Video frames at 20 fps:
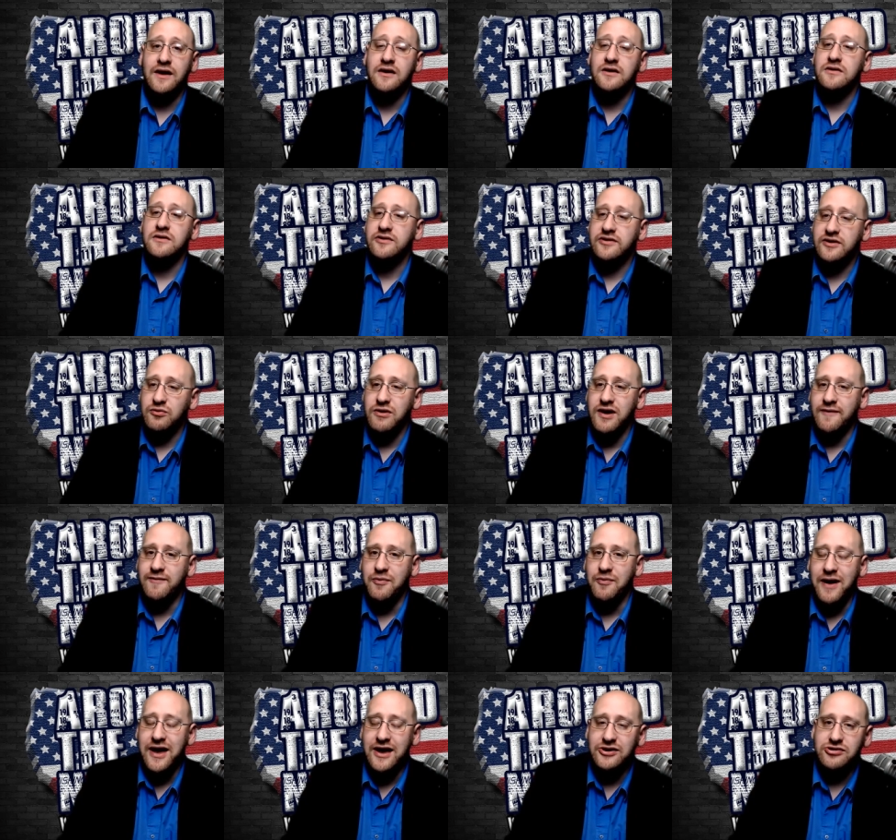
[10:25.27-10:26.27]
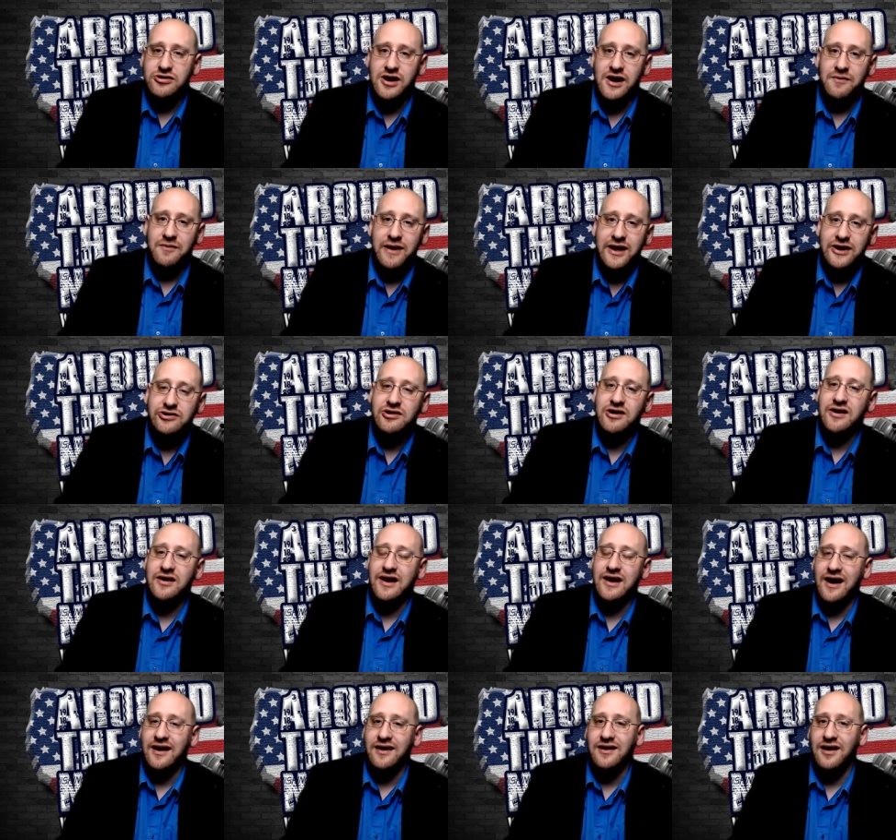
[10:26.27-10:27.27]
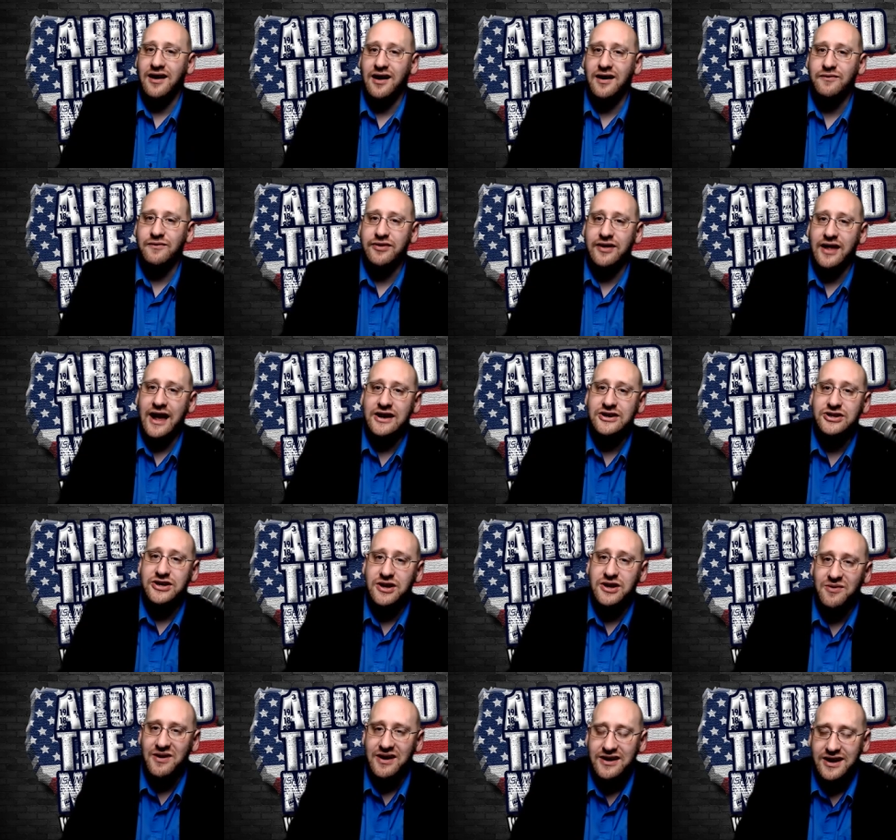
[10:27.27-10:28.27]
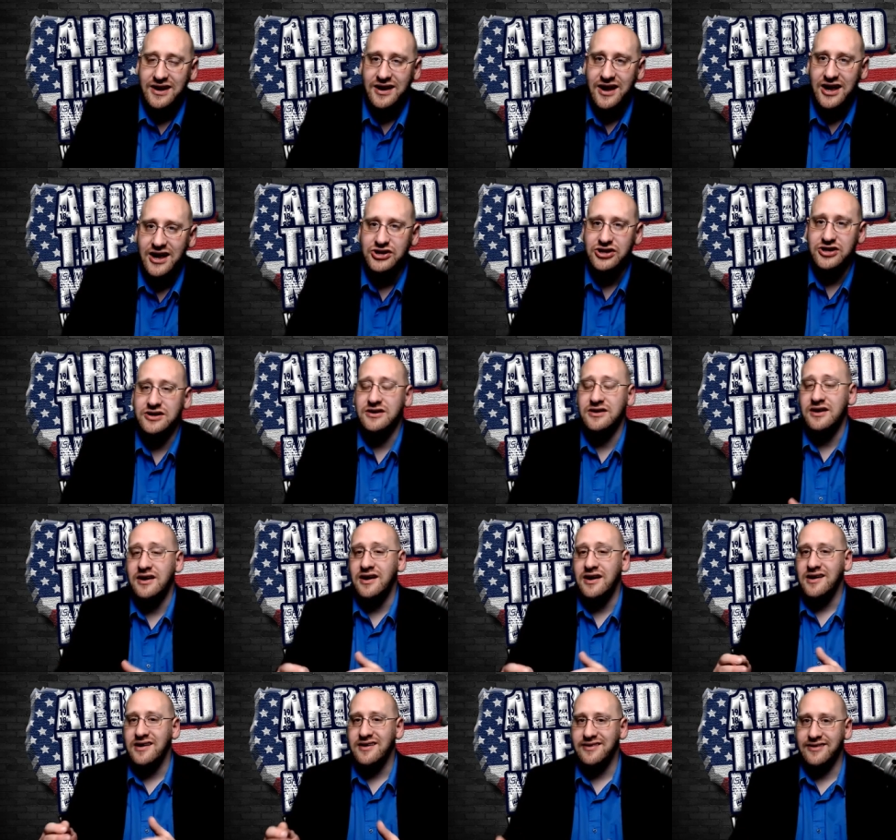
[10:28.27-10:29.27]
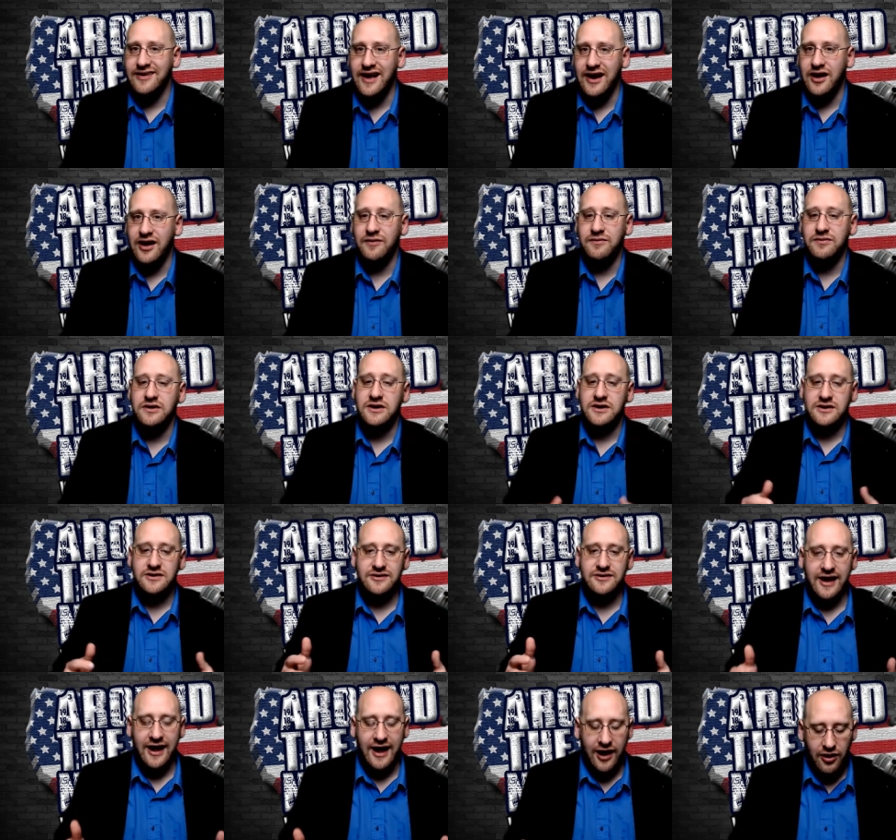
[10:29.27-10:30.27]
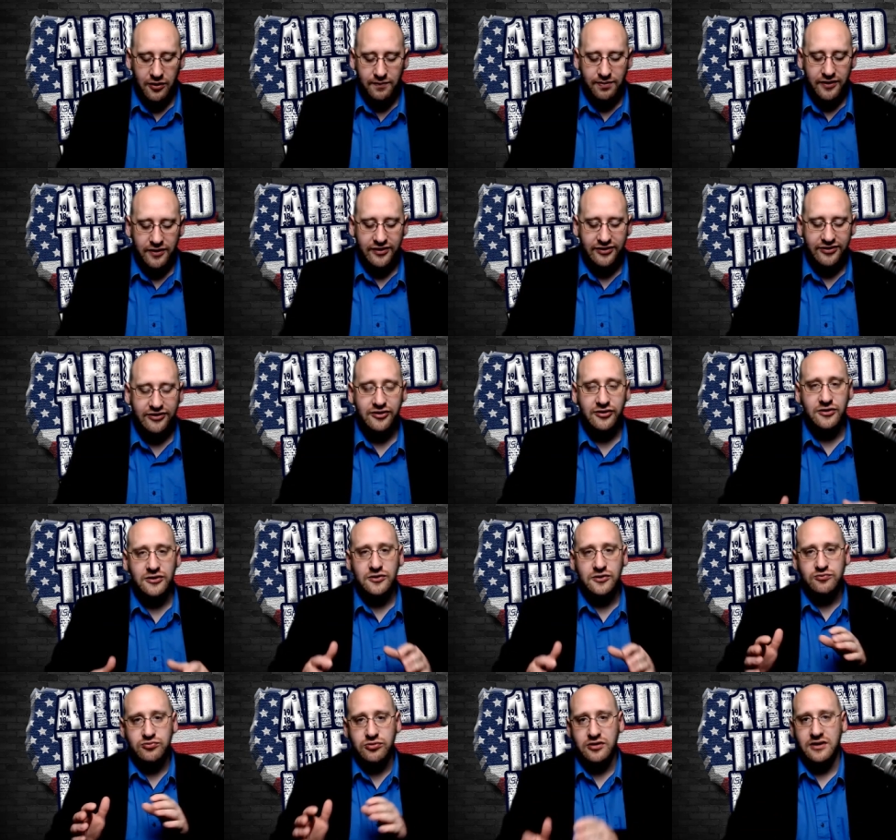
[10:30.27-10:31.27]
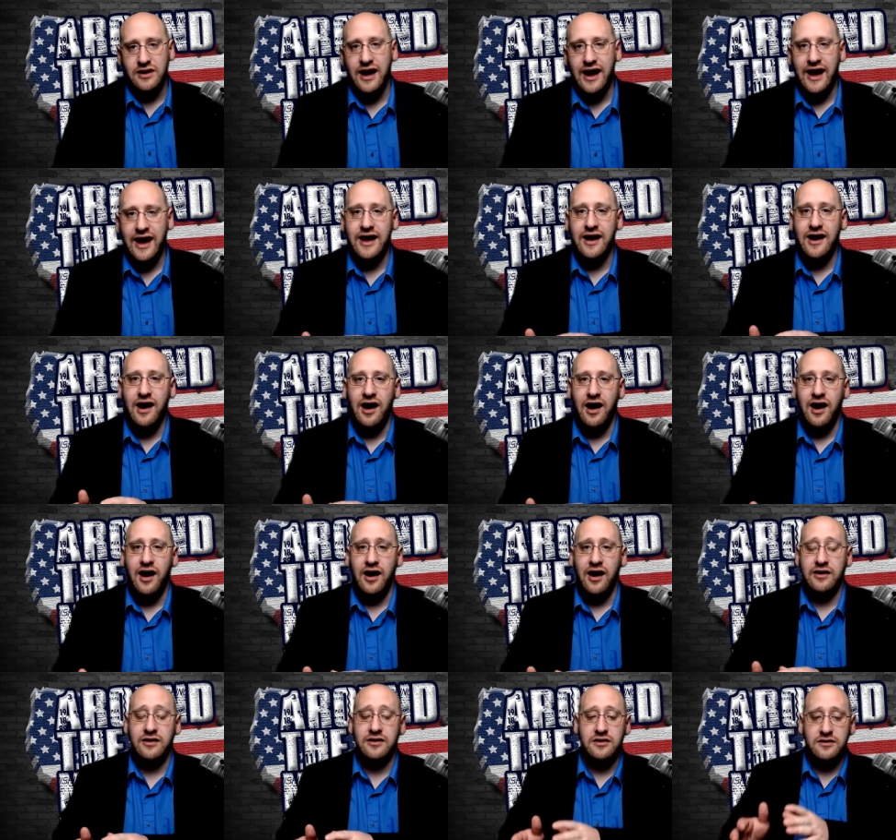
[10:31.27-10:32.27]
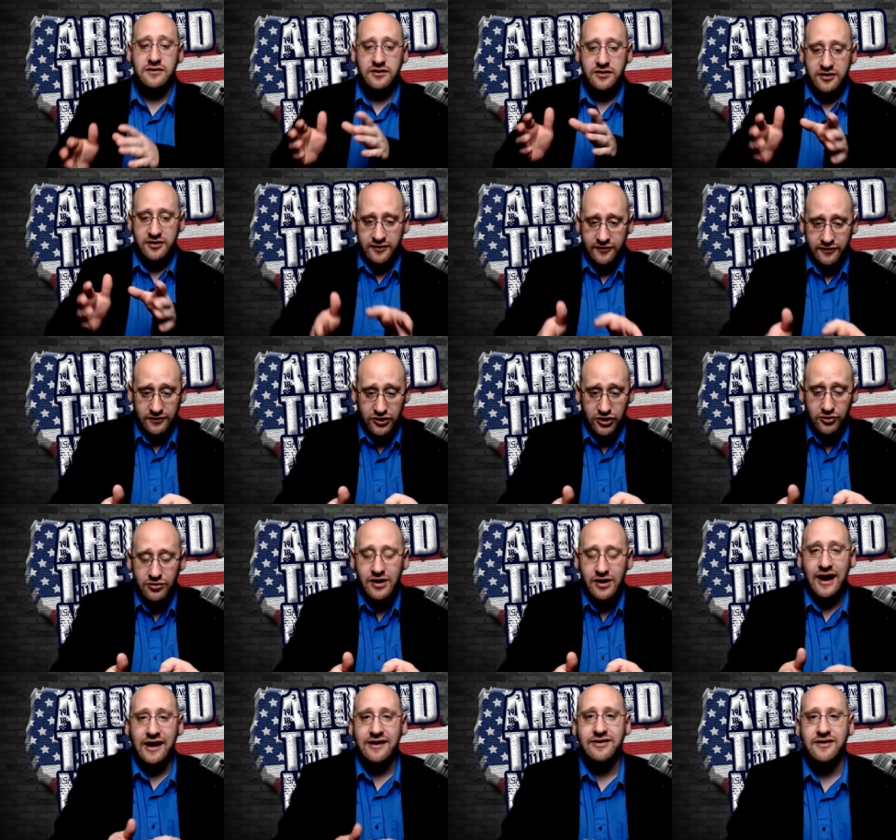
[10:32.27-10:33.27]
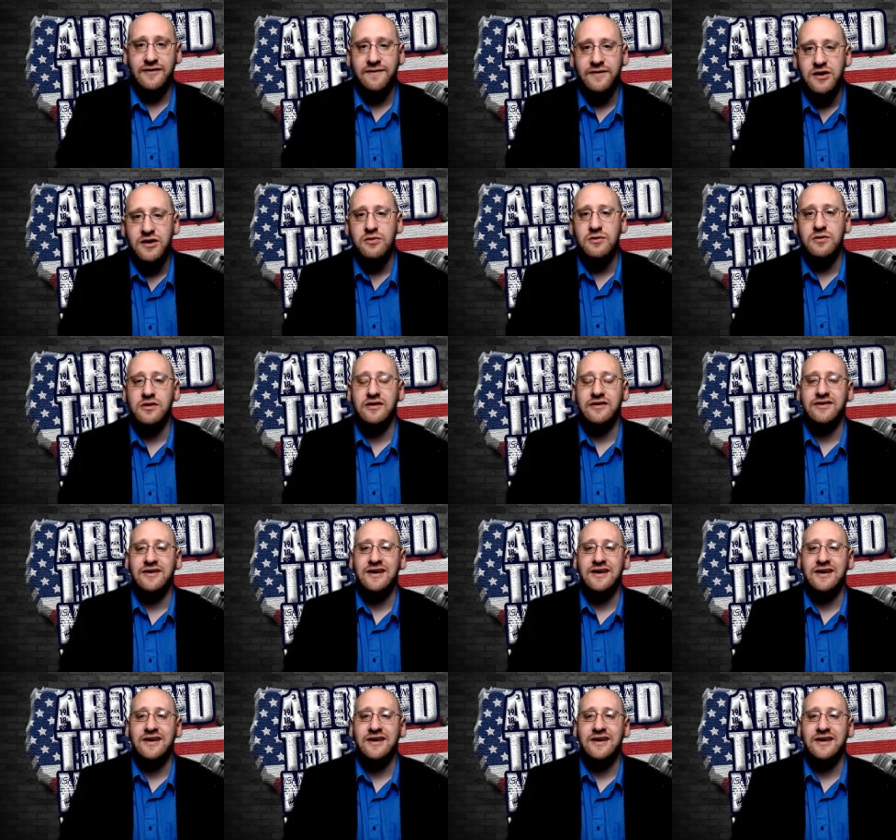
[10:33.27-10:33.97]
See, we have a Patreon, patreon dot com slash T Y T Nation, set up to help us rely on the, you guys, the viewers,